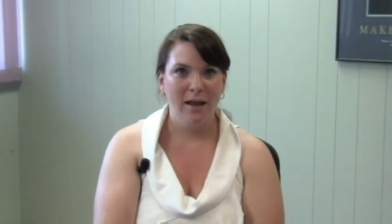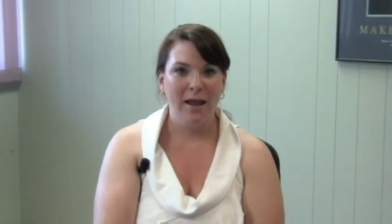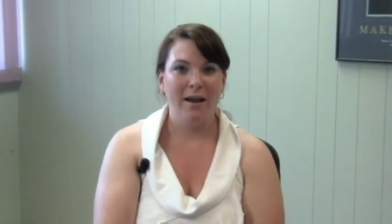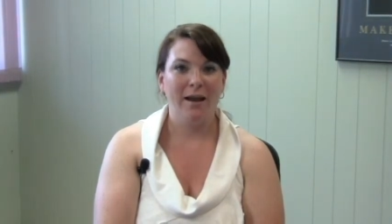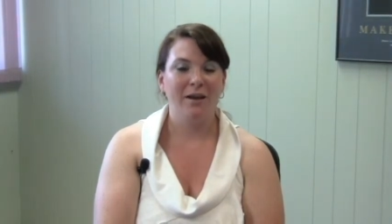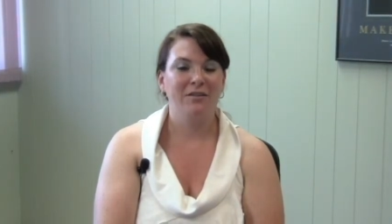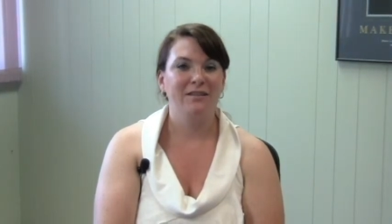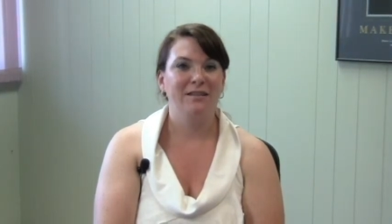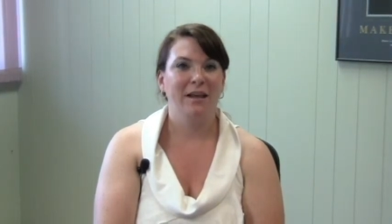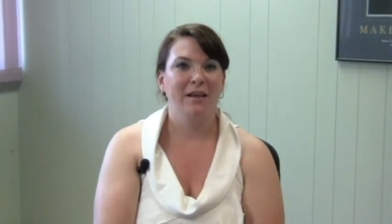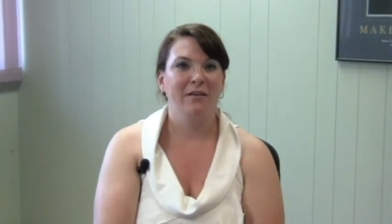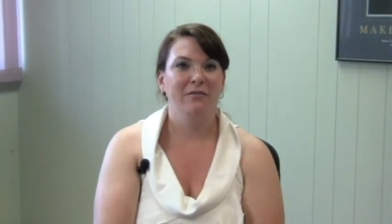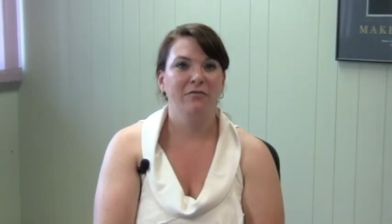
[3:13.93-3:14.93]
And I could
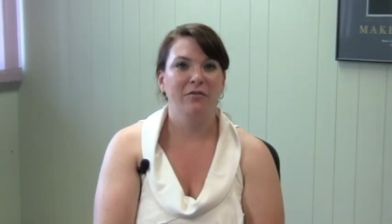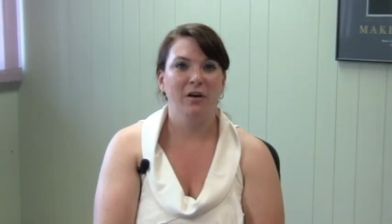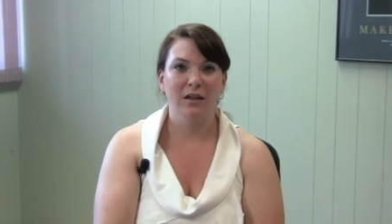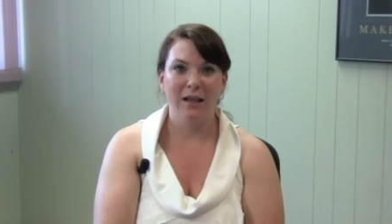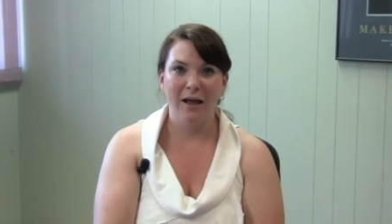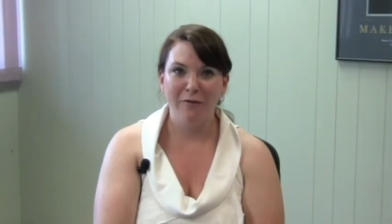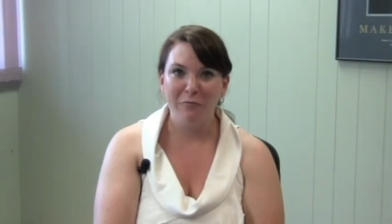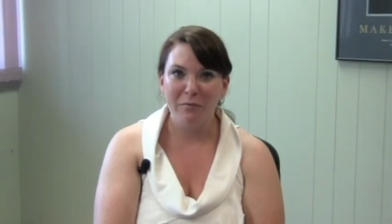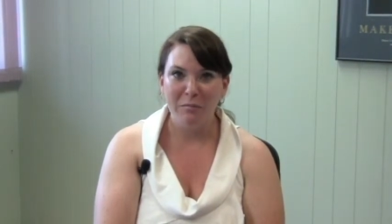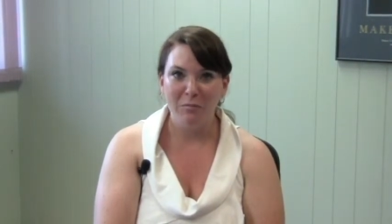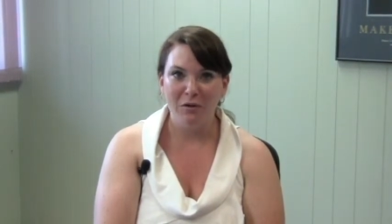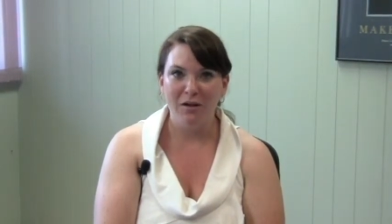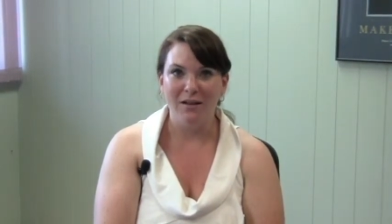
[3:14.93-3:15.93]
save a lot of
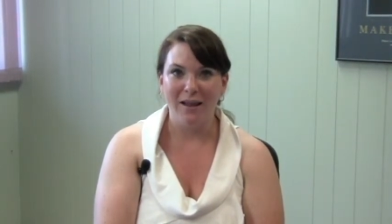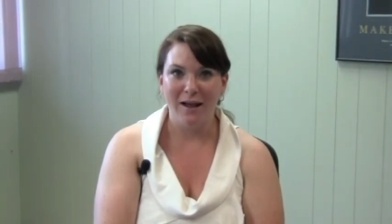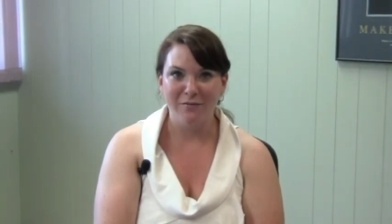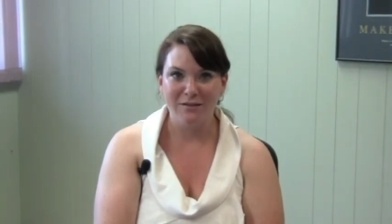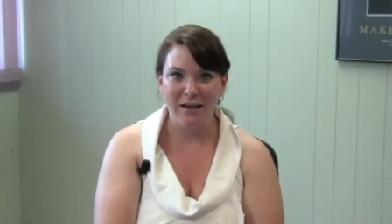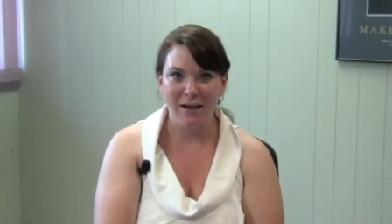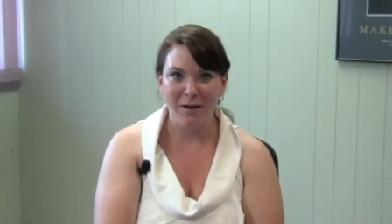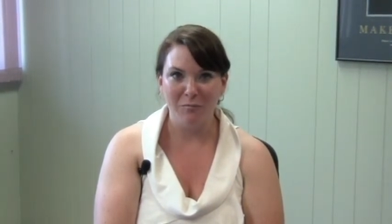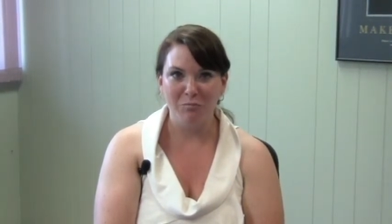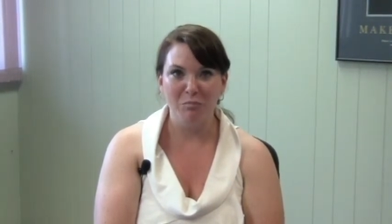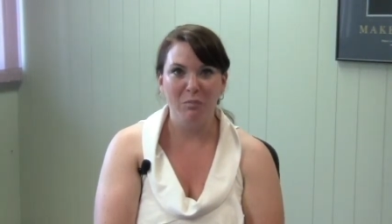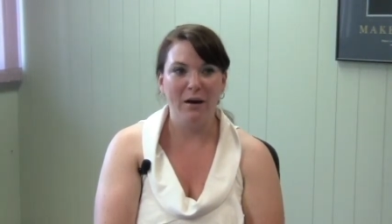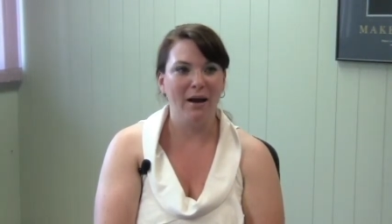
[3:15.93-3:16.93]
people a lot of
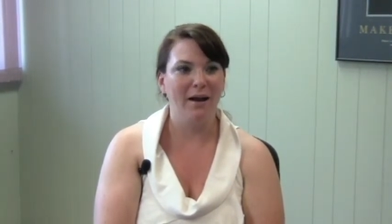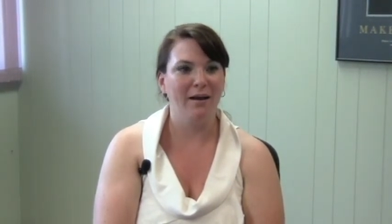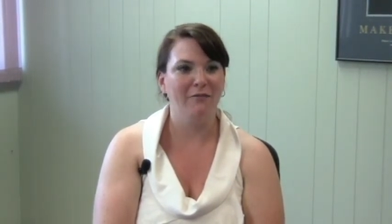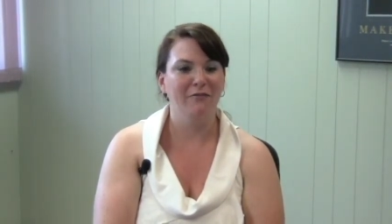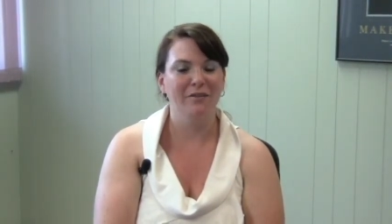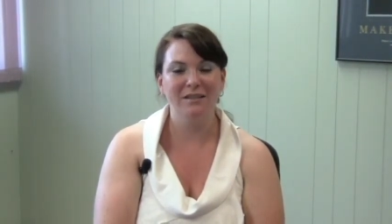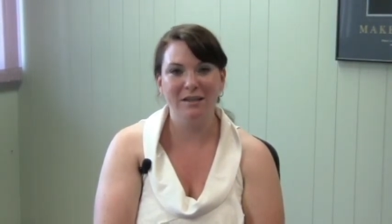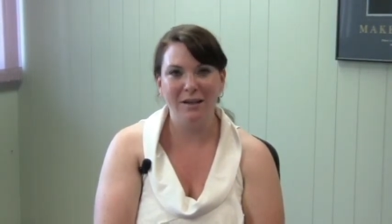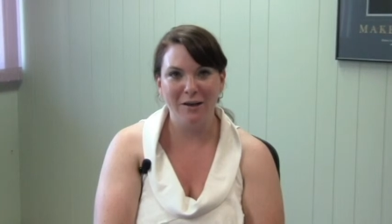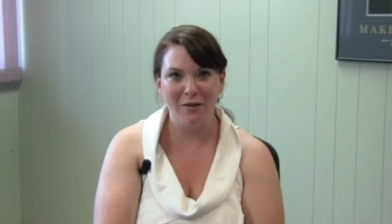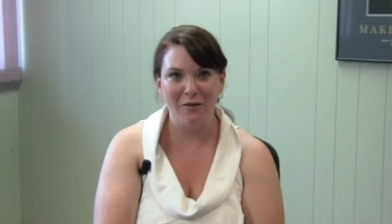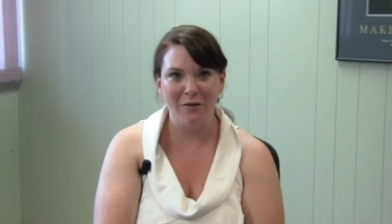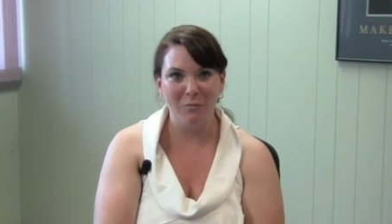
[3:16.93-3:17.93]
time by visiting
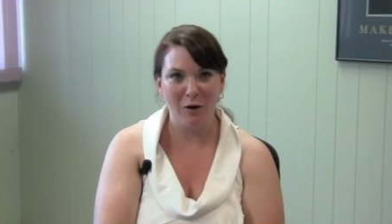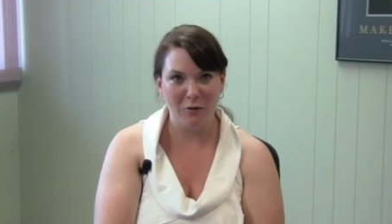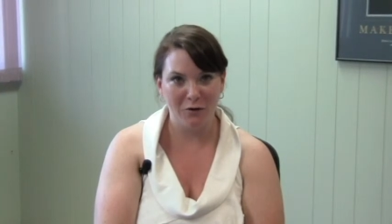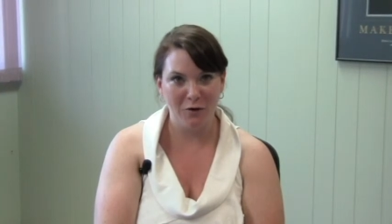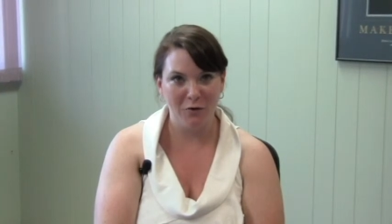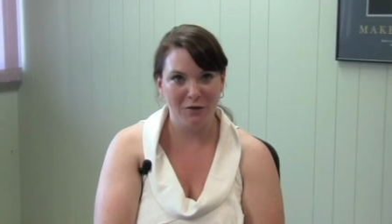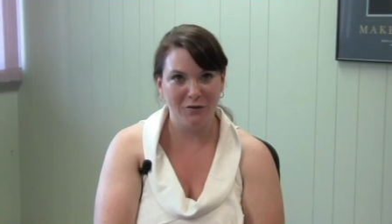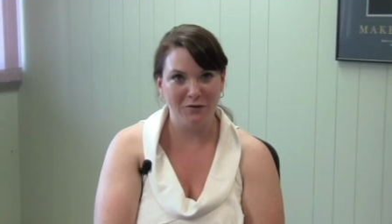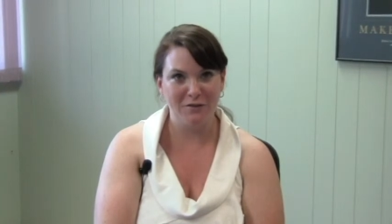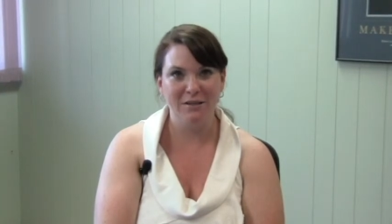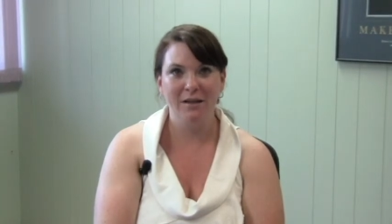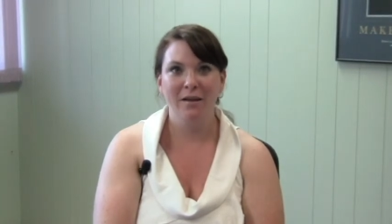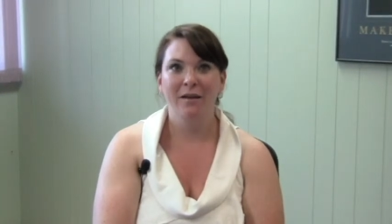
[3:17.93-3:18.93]
other powder coaters,
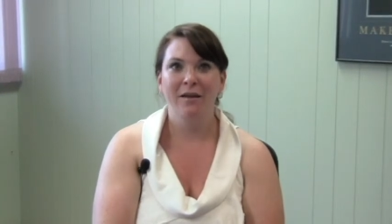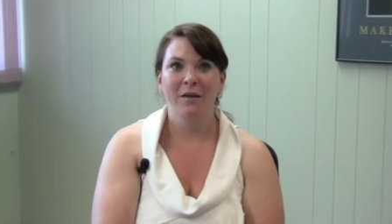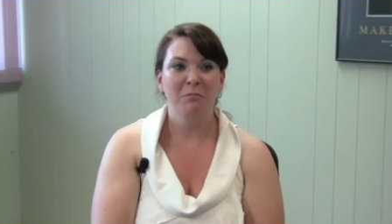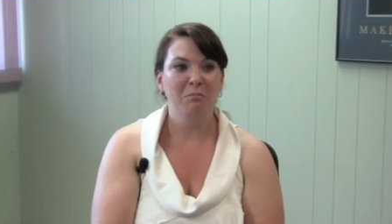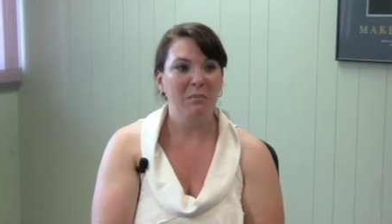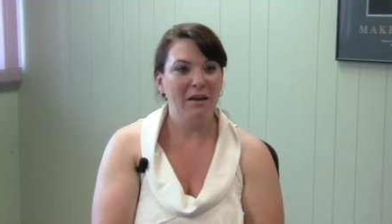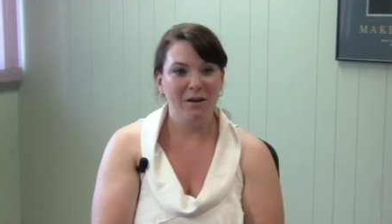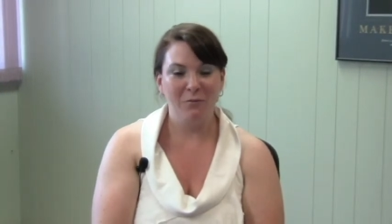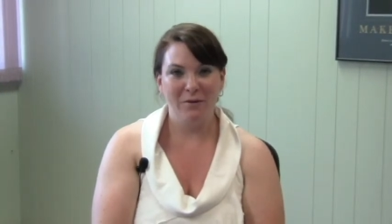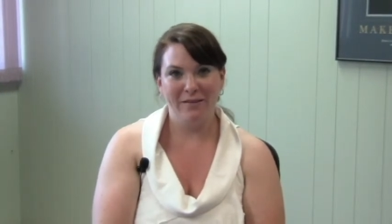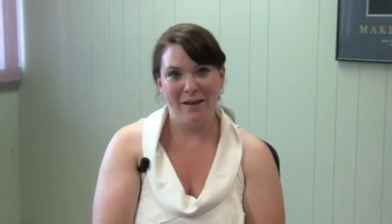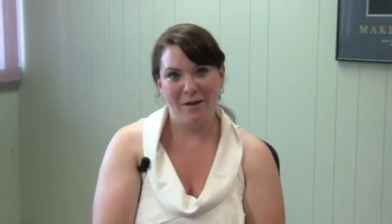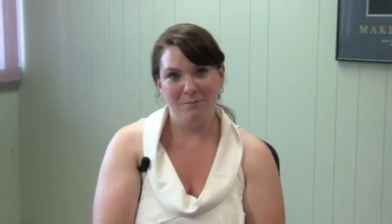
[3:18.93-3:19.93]
meeting
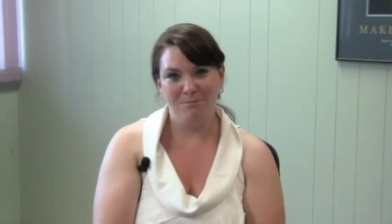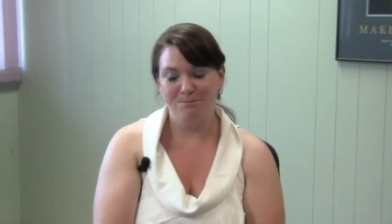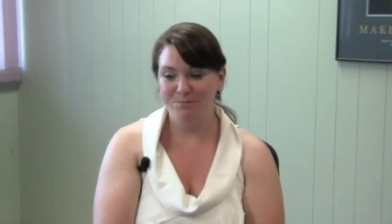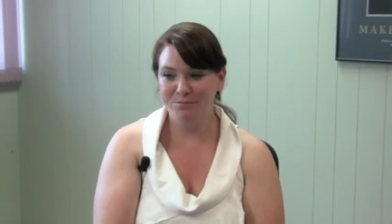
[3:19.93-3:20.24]
with them,